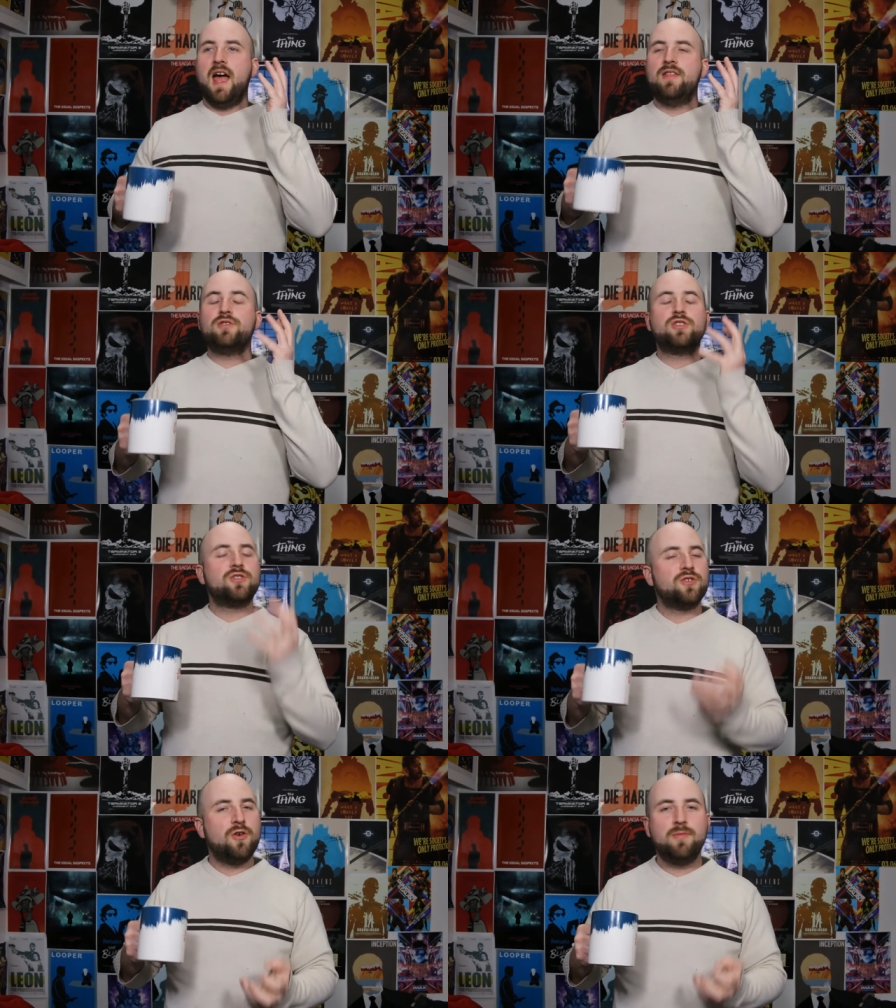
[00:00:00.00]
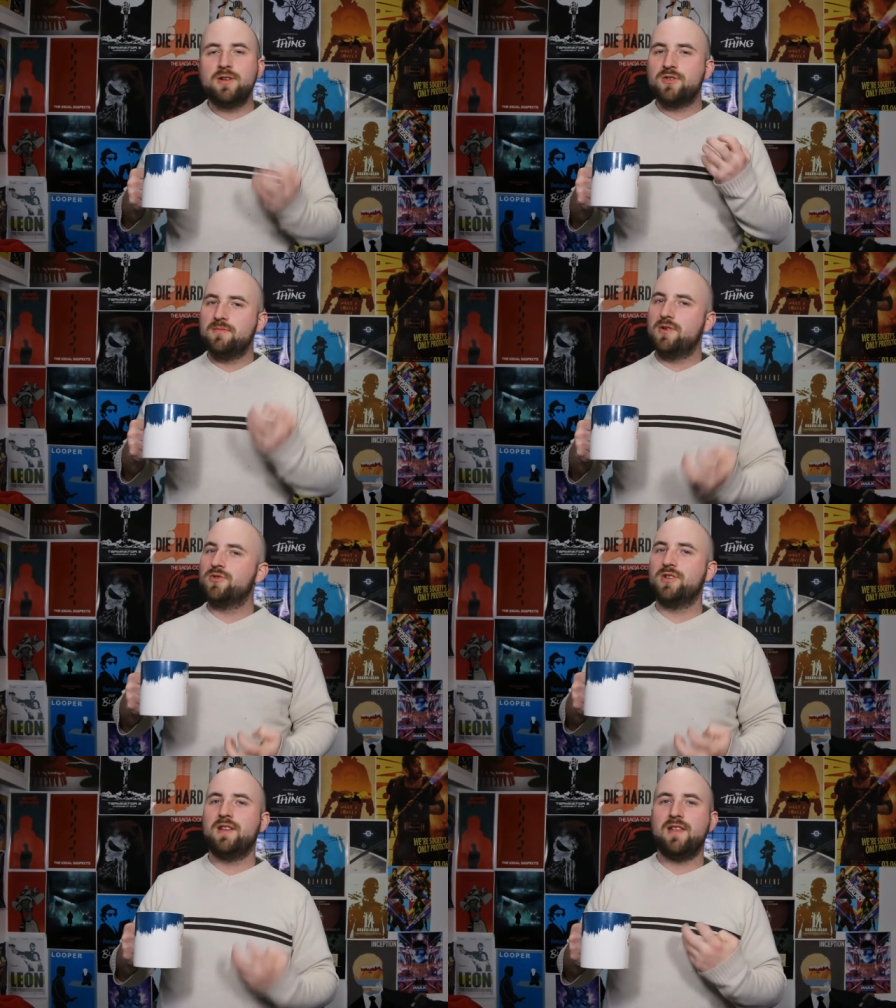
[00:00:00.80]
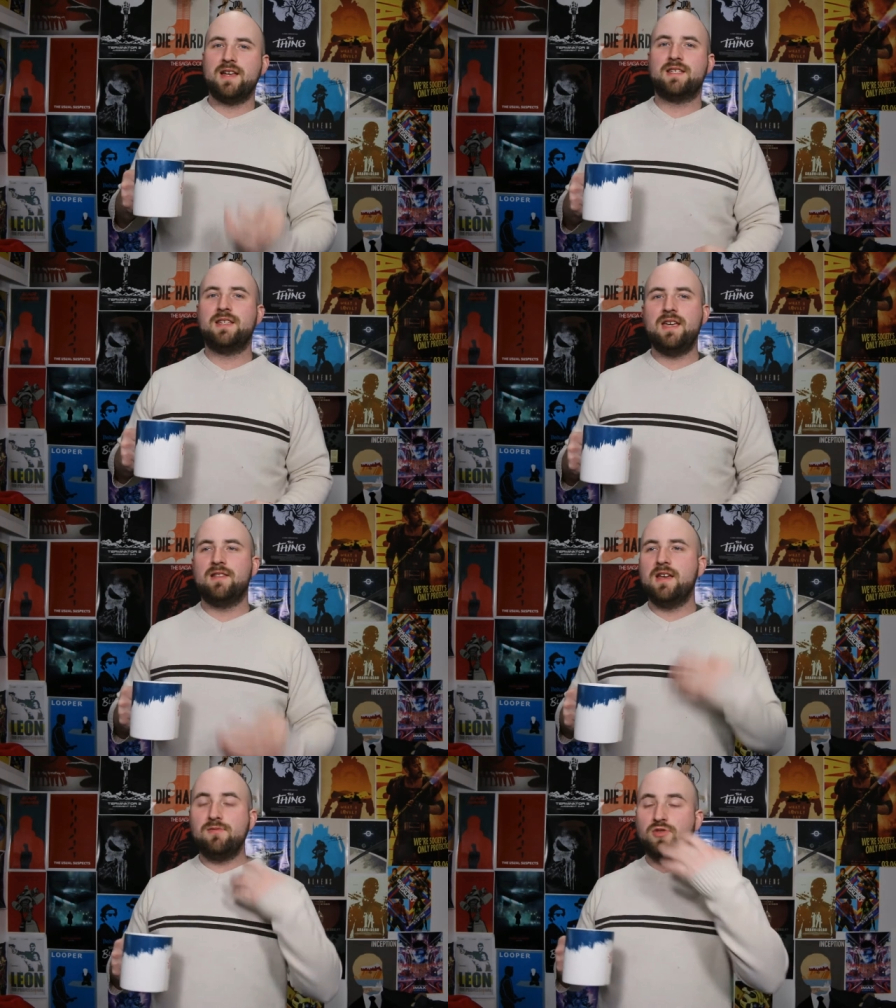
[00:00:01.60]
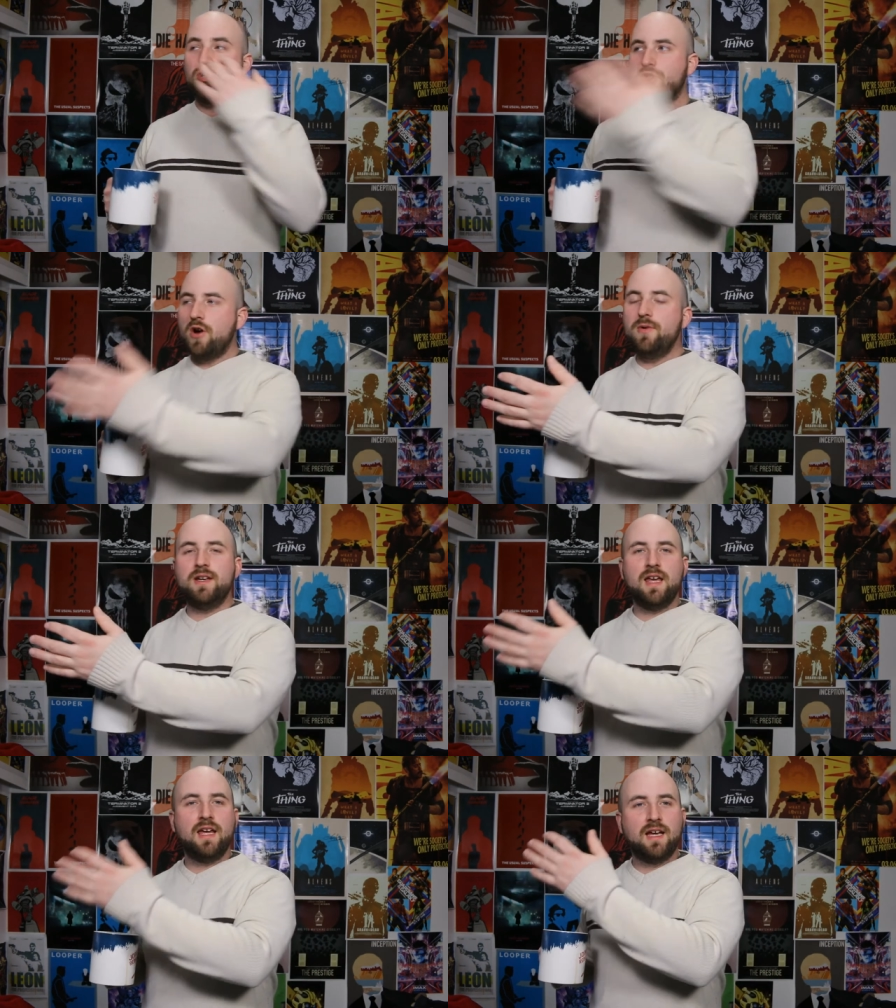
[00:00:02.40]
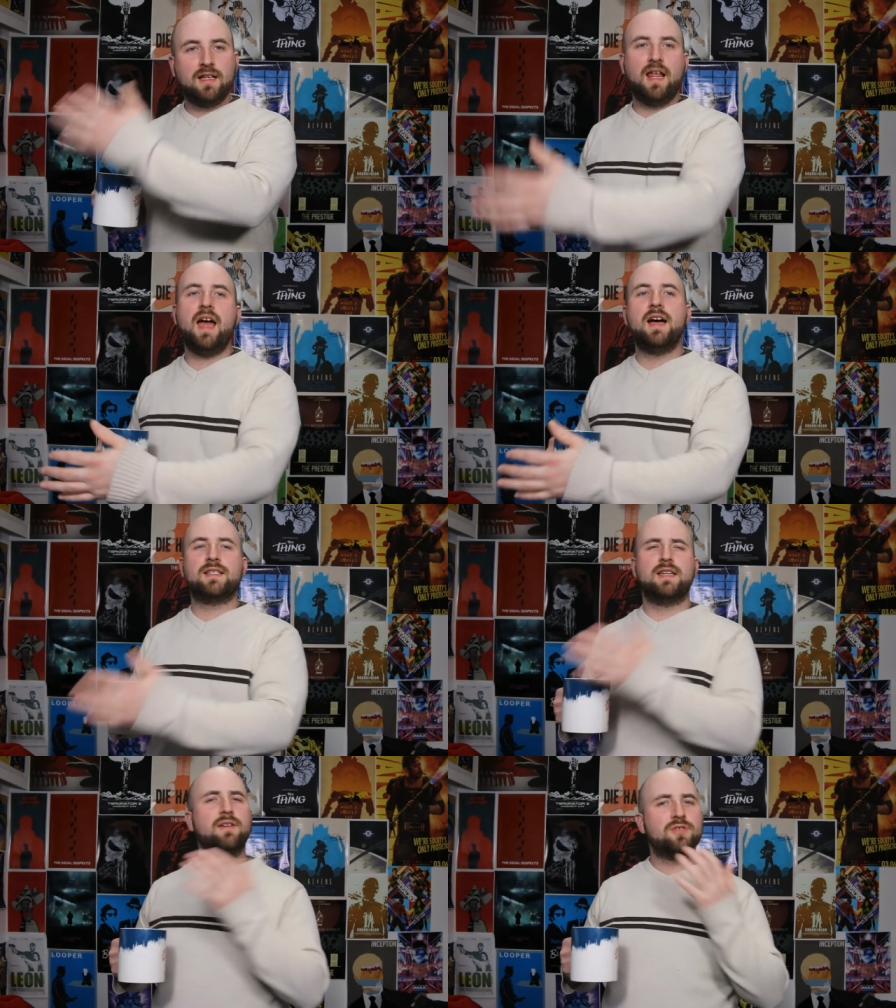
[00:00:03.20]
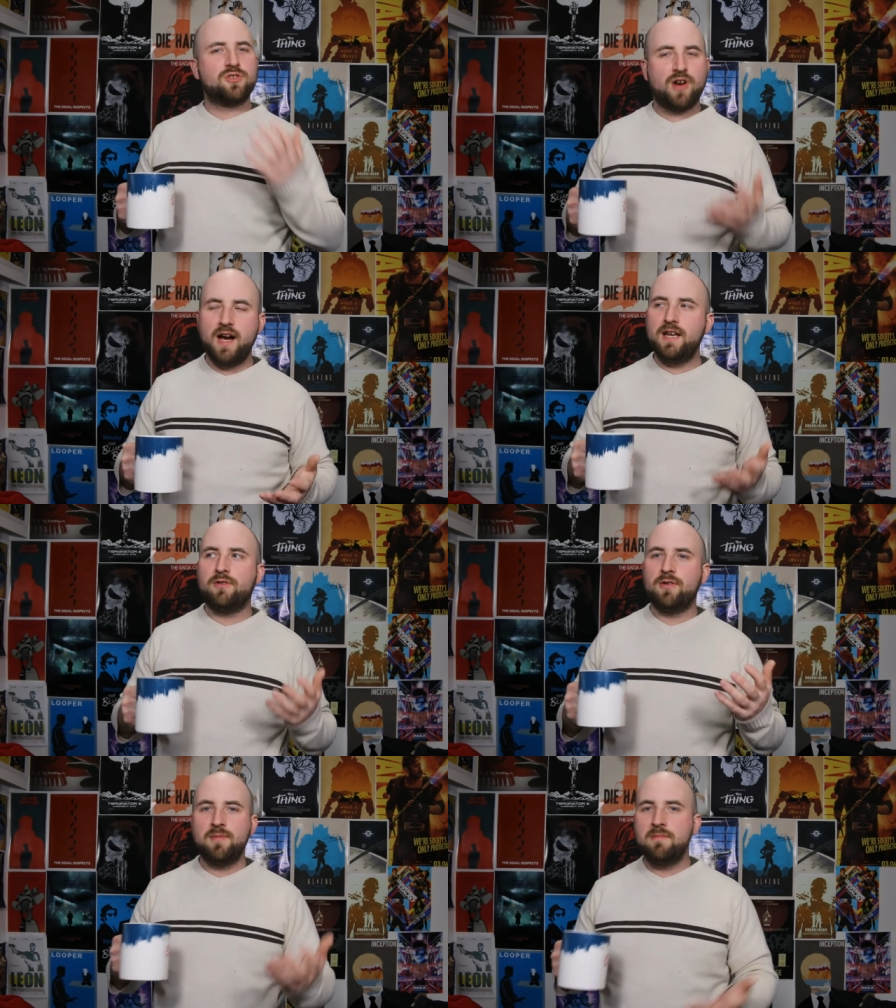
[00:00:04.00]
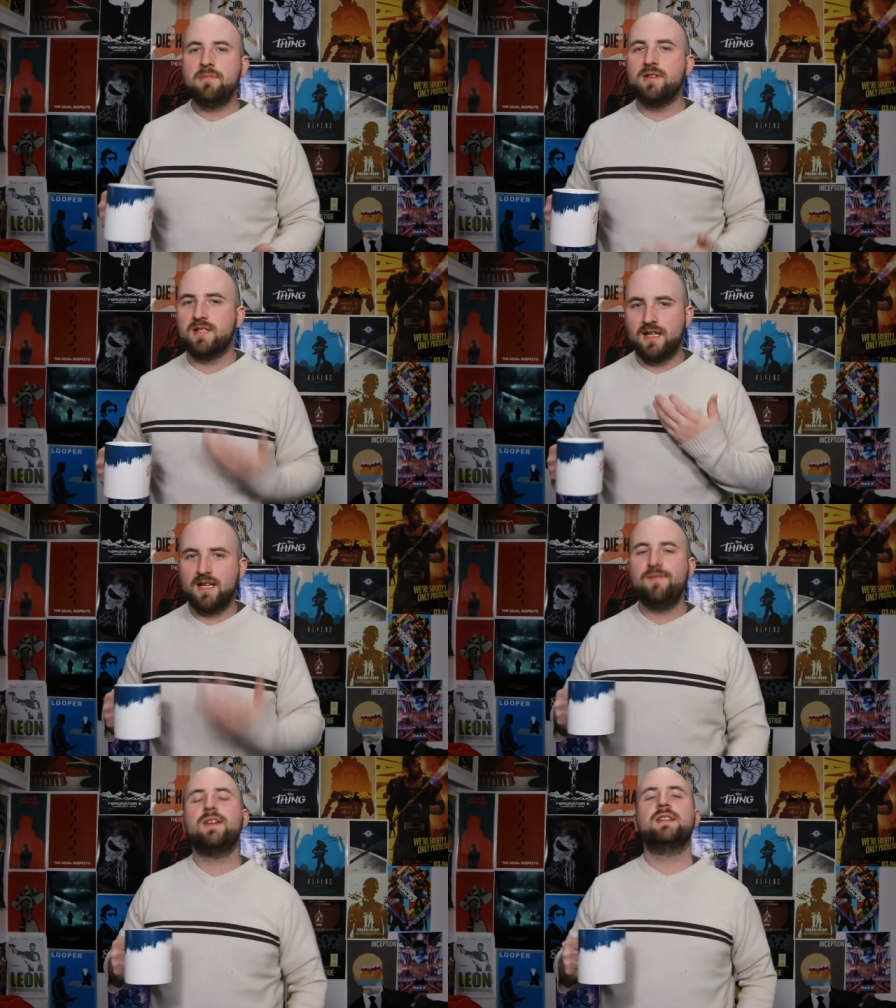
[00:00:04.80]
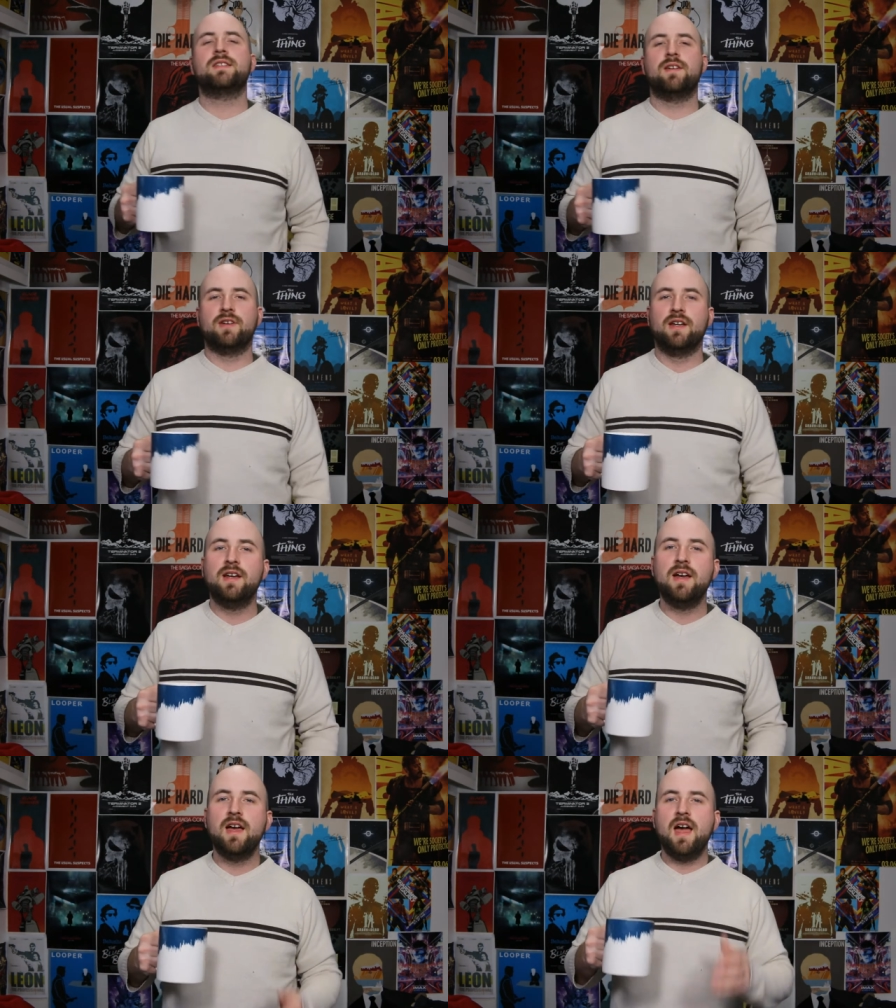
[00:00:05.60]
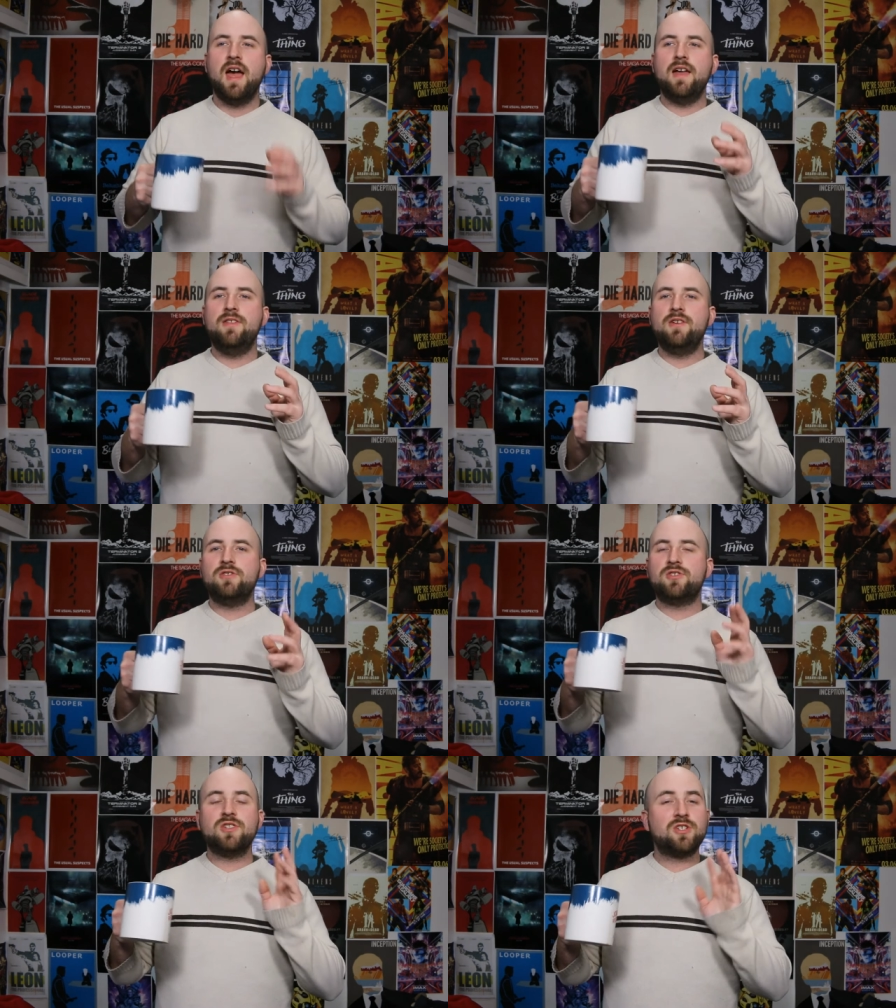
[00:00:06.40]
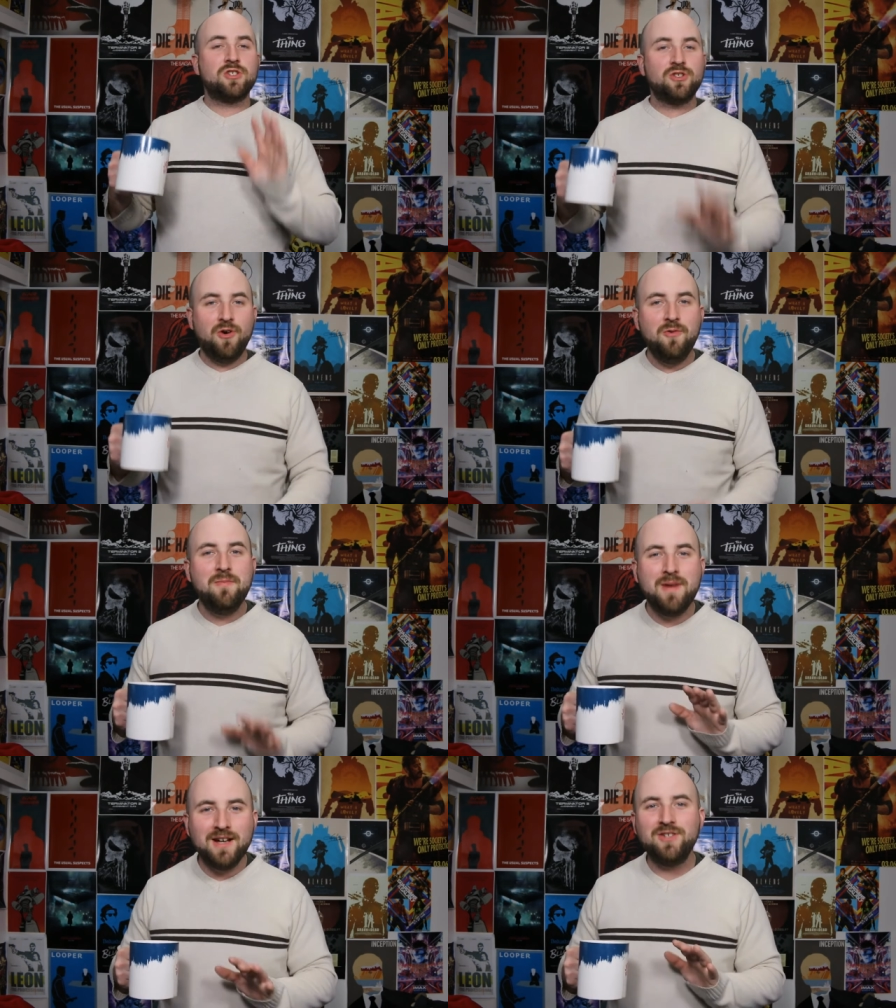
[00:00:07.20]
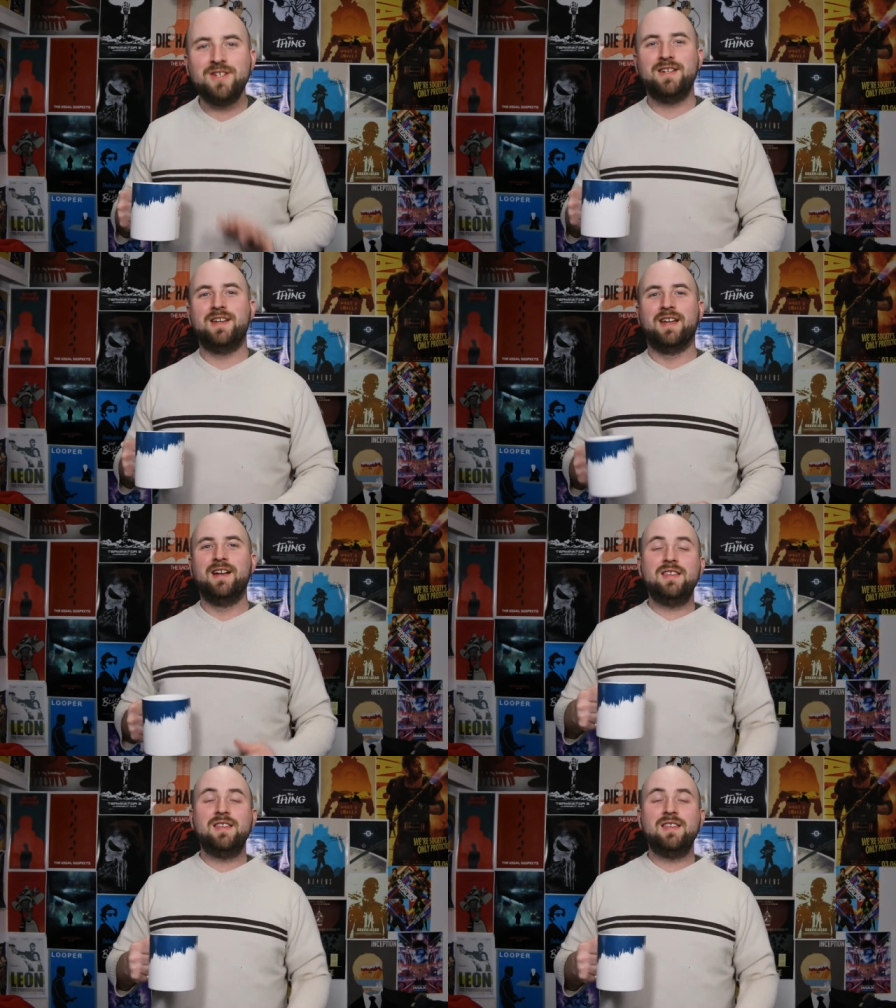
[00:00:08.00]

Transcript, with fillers: And there's so much emotion in that scene. They show it in Glass, and I was trying to remember the significance of it, and there's just so much in it.